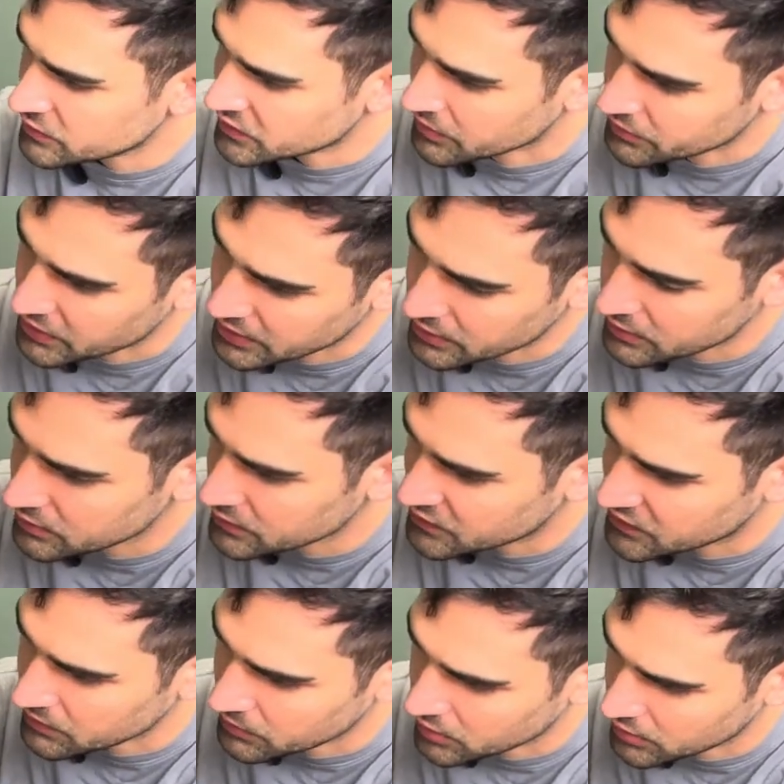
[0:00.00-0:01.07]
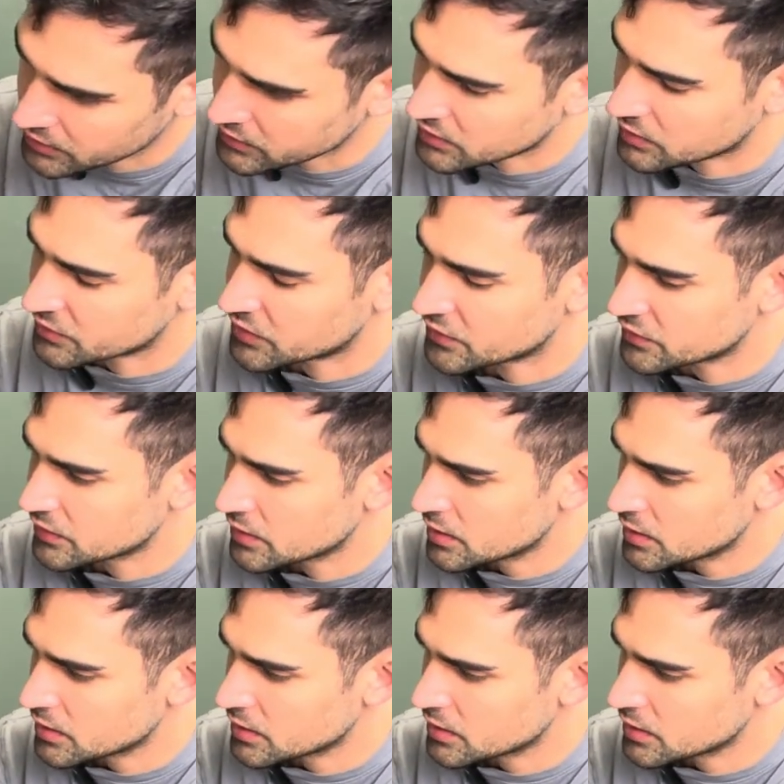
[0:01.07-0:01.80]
something similar in terms of